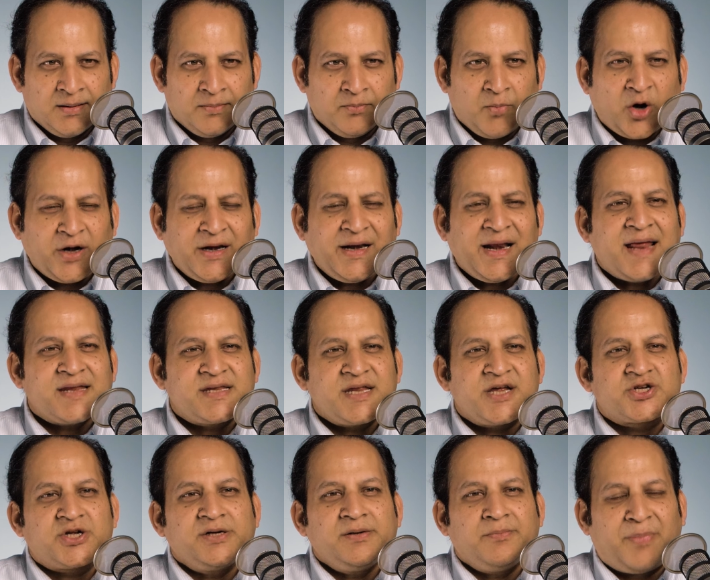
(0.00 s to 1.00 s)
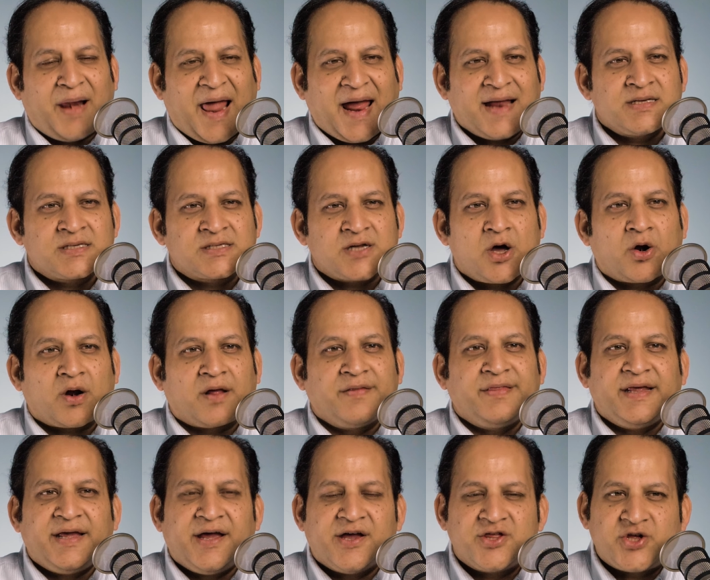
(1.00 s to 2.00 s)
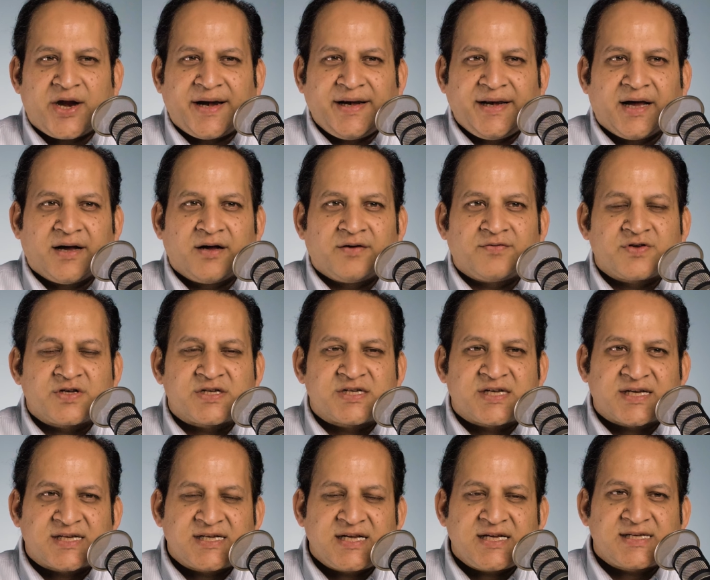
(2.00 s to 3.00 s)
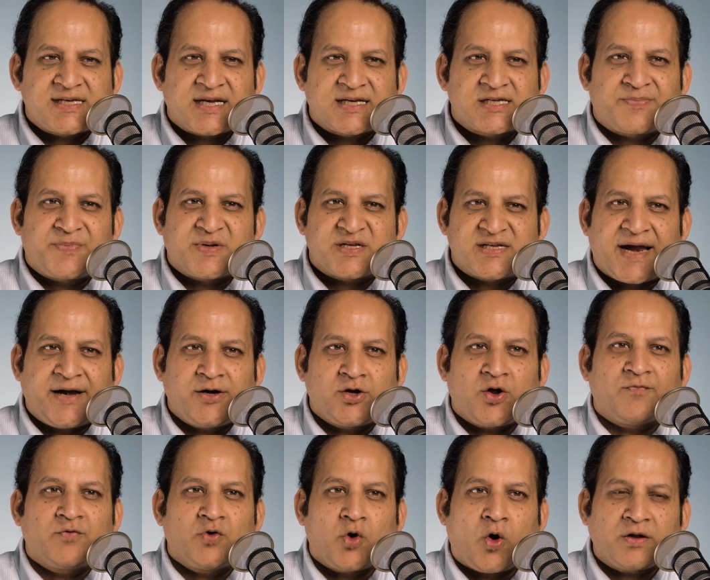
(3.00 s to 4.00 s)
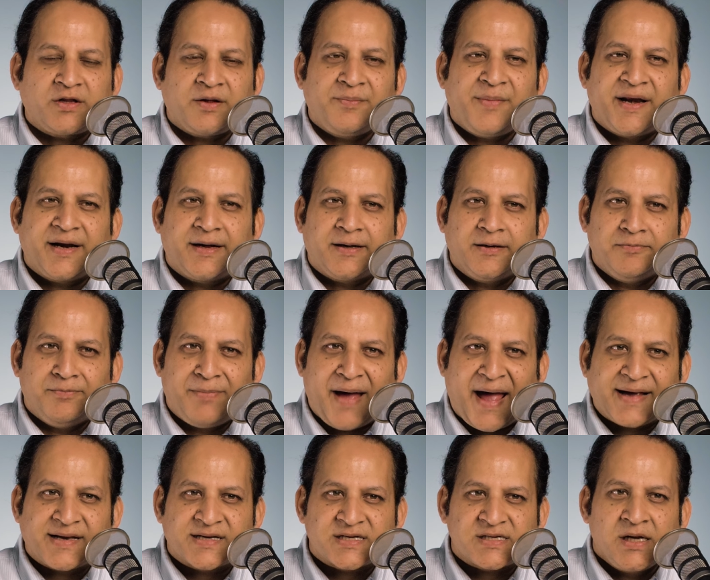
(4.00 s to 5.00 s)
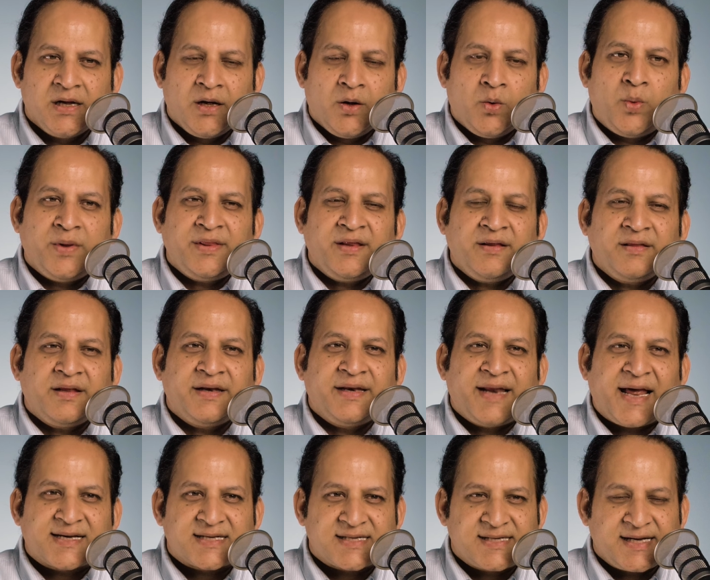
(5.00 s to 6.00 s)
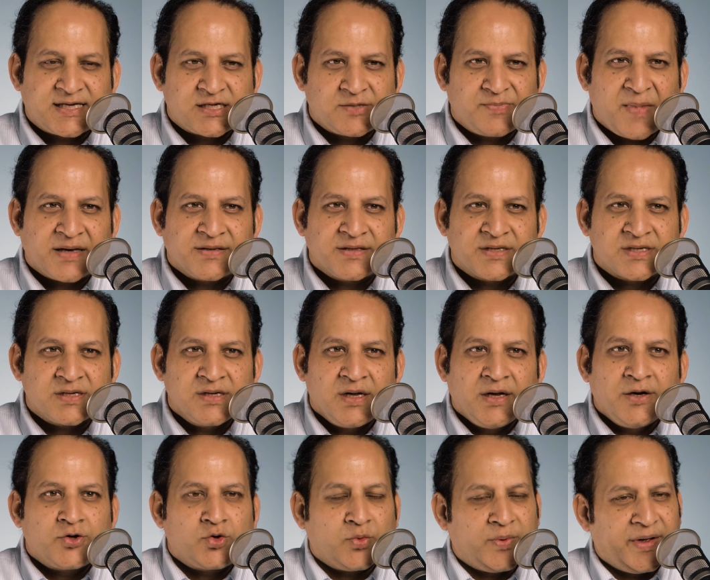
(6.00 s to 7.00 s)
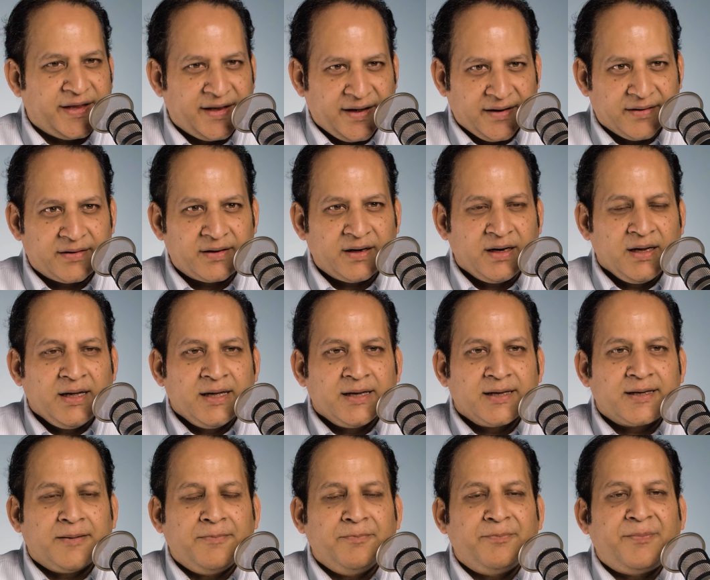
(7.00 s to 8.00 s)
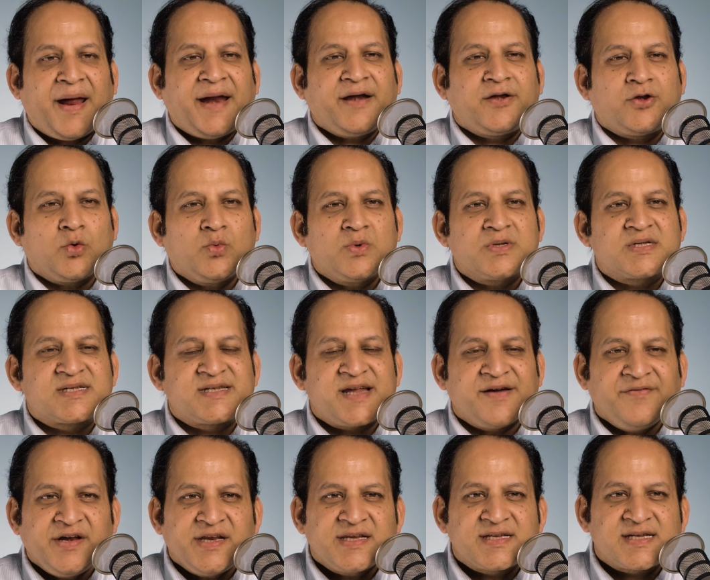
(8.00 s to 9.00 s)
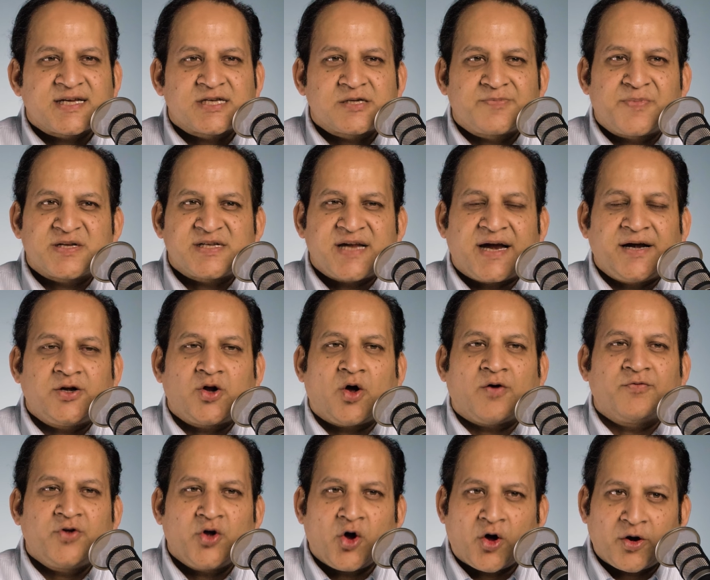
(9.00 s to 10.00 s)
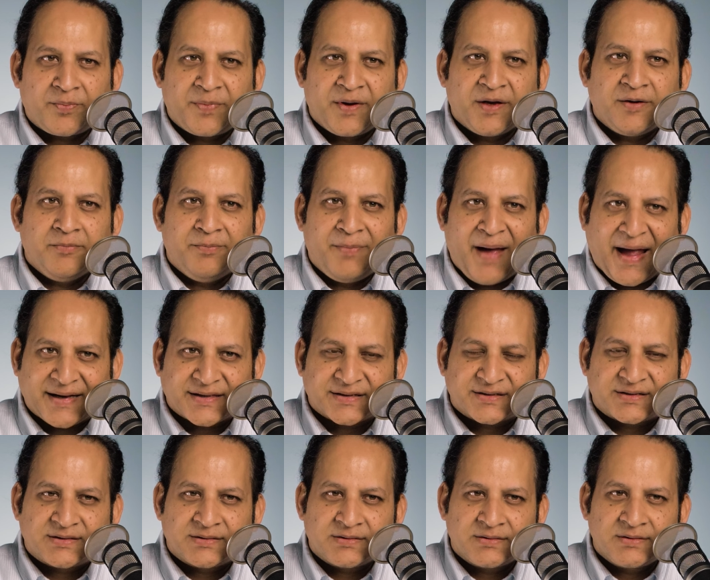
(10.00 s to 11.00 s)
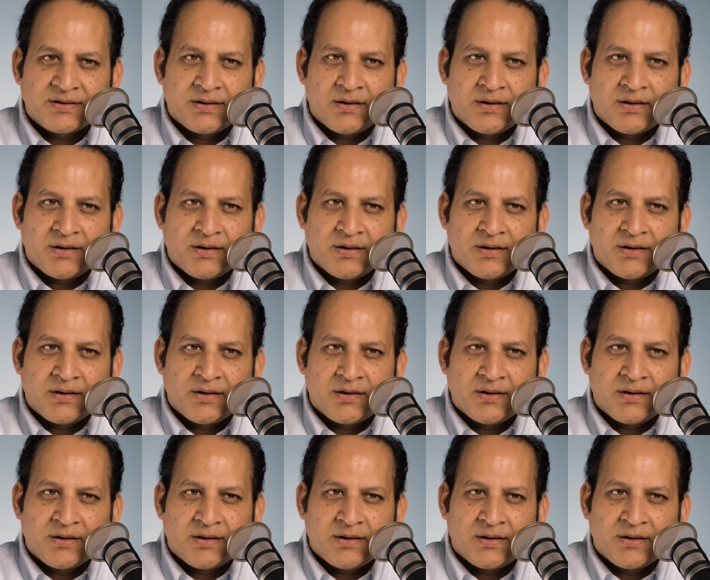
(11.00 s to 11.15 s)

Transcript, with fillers: Modernization plans are on the agenda for 66% of North American banks within the next 6 months to a year, compared to 76% of European banks.